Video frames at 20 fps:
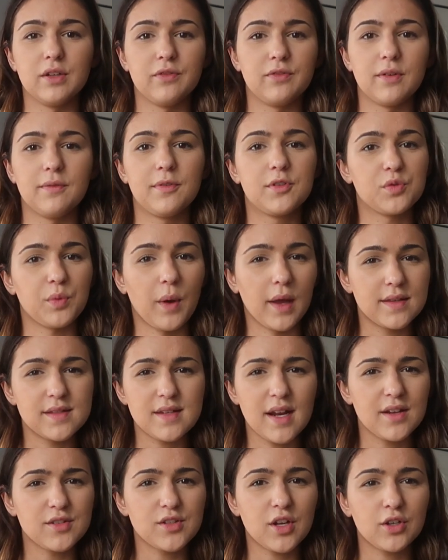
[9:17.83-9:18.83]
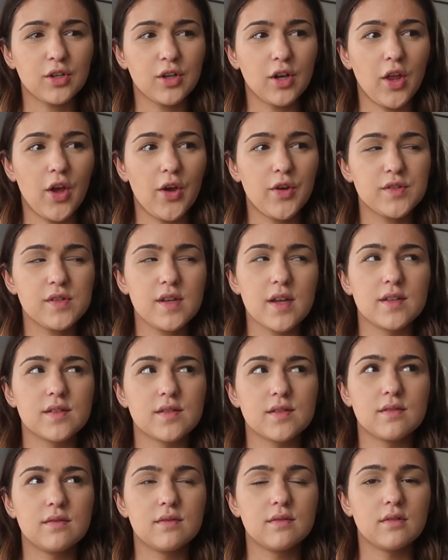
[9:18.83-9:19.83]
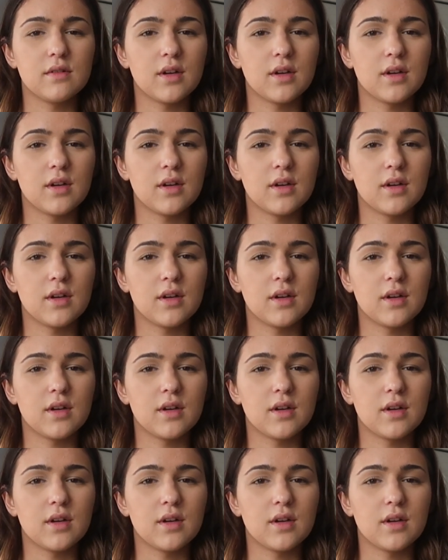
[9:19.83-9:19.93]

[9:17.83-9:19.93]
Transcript: if you have sweat stains on your clothes because